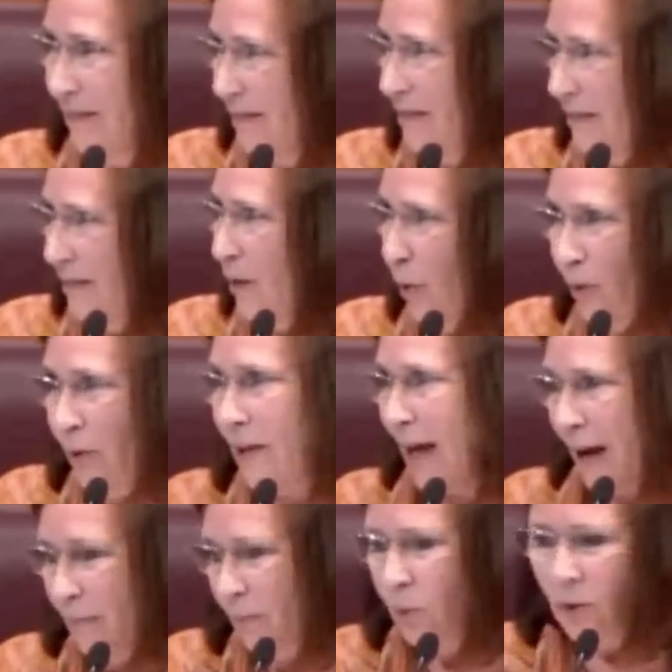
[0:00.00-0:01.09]
know a lot
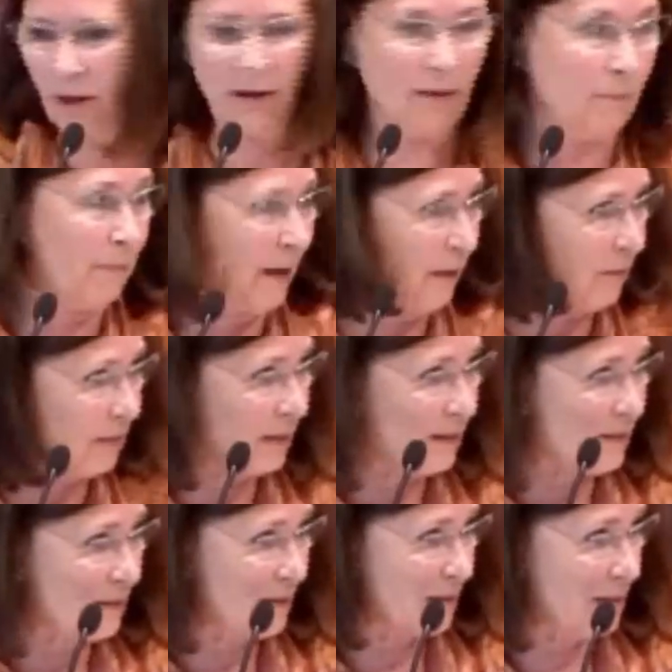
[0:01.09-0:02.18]
more about
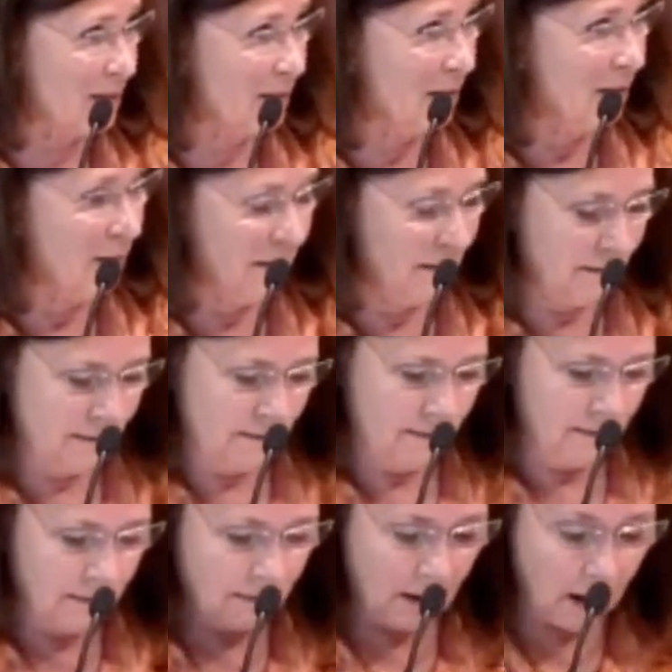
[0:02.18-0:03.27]
this
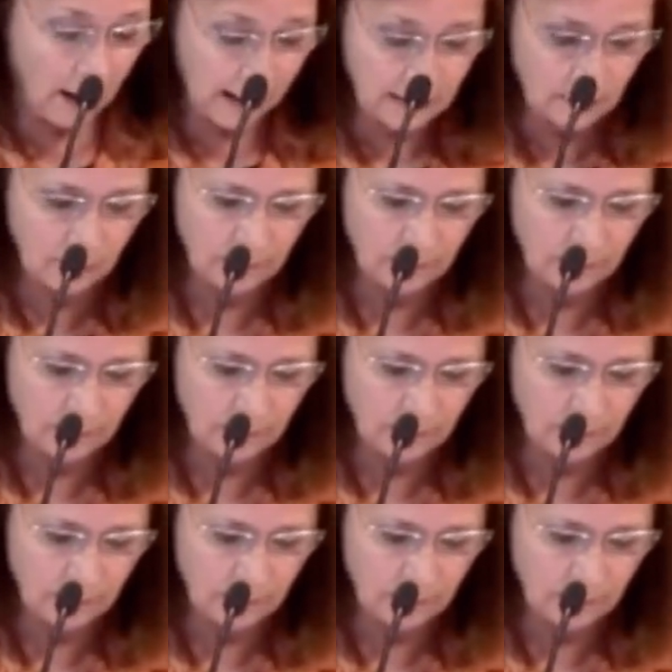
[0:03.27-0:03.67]
item.